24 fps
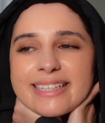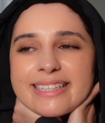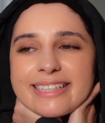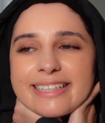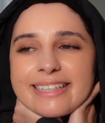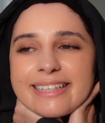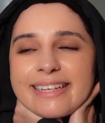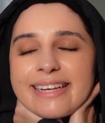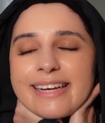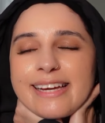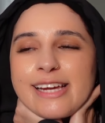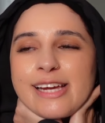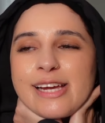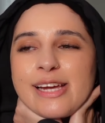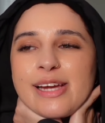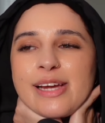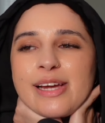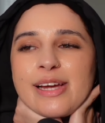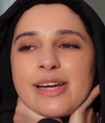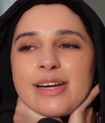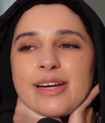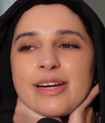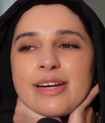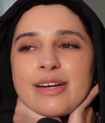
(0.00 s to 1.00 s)
did.
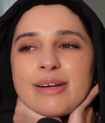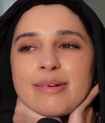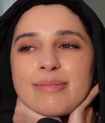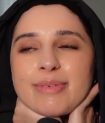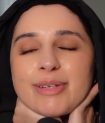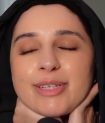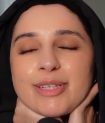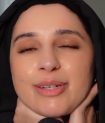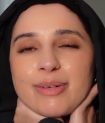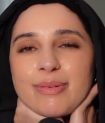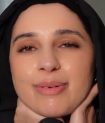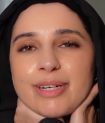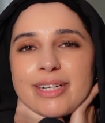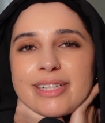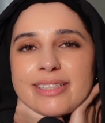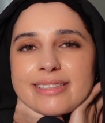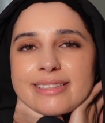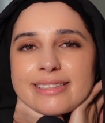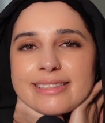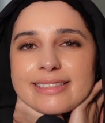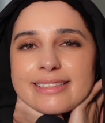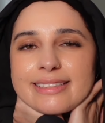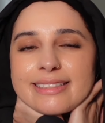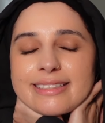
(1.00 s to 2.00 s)
But you know
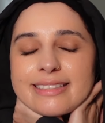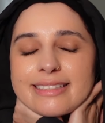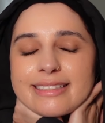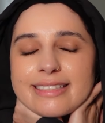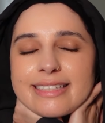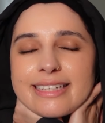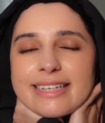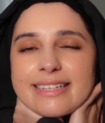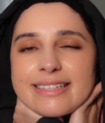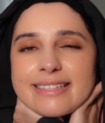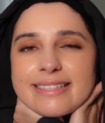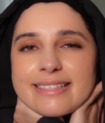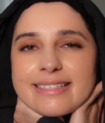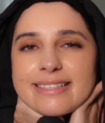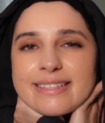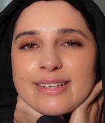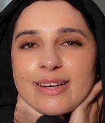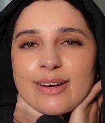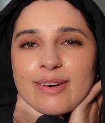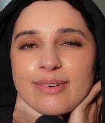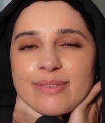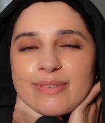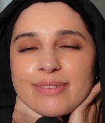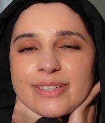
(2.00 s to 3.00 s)
what? The day's
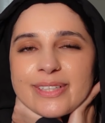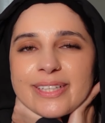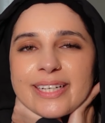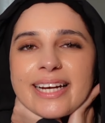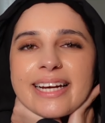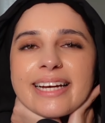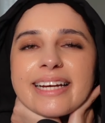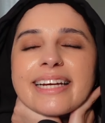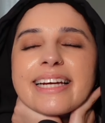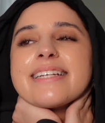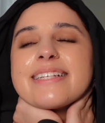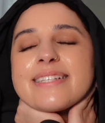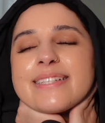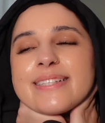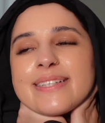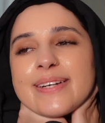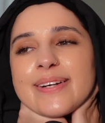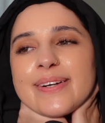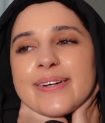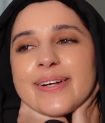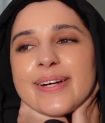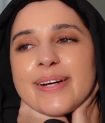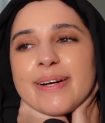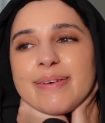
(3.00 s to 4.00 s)
not over yet.
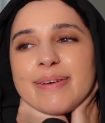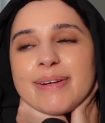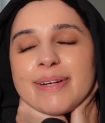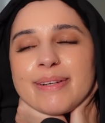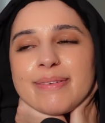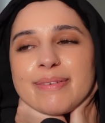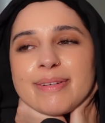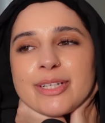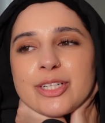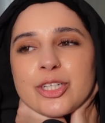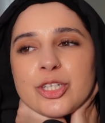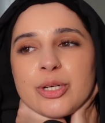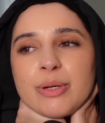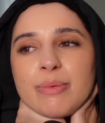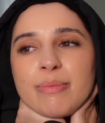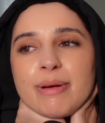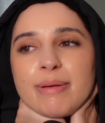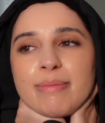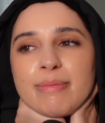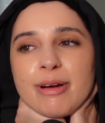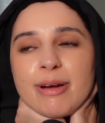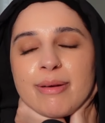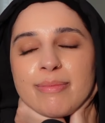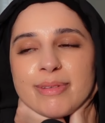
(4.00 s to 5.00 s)
So pretty much
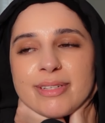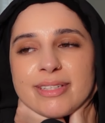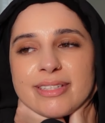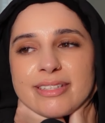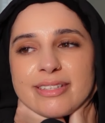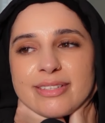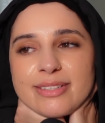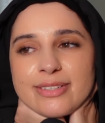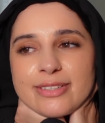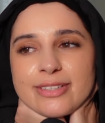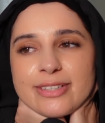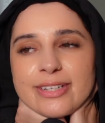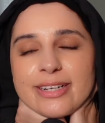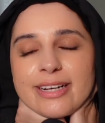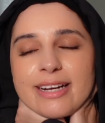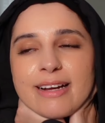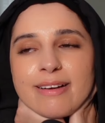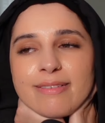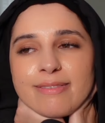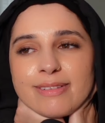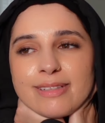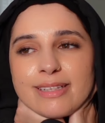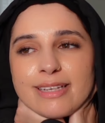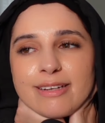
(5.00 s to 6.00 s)
my mom and sister
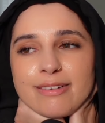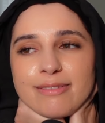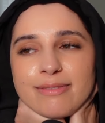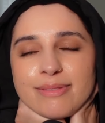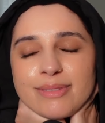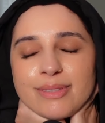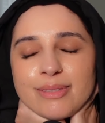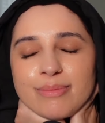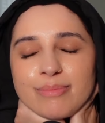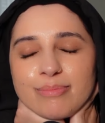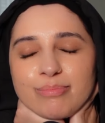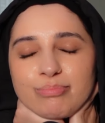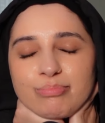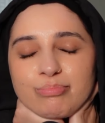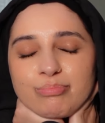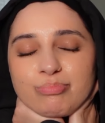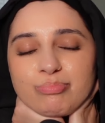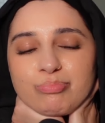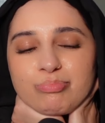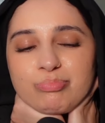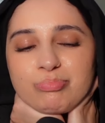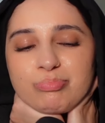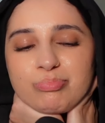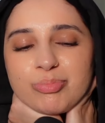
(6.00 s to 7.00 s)
have left
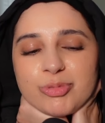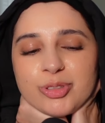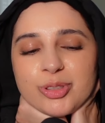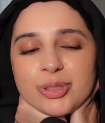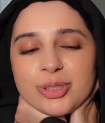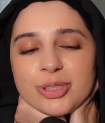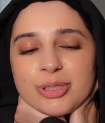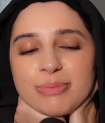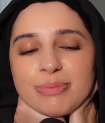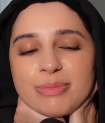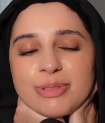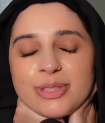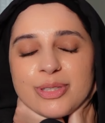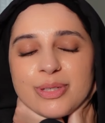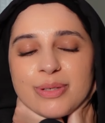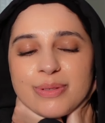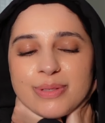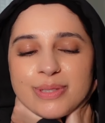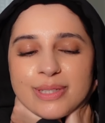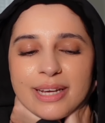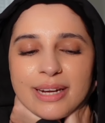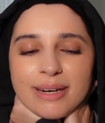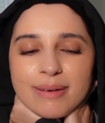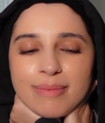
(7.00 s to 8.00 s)
which I'm so
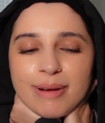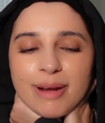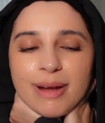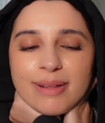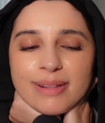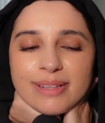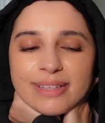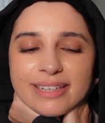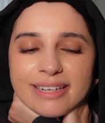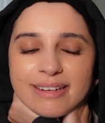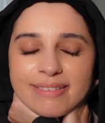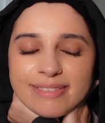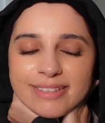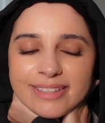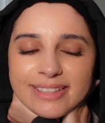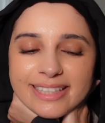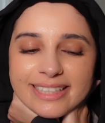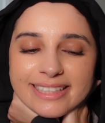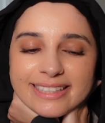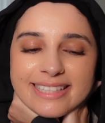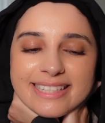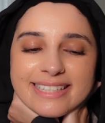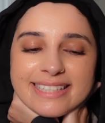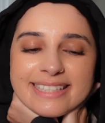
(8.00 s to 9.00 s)
sad about. Like, I feel
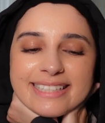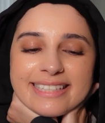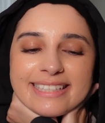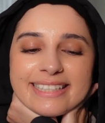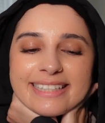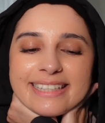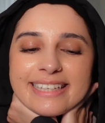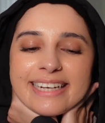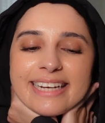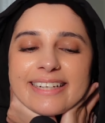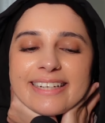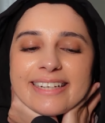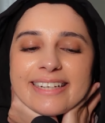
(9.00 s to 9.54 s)
like this Eid,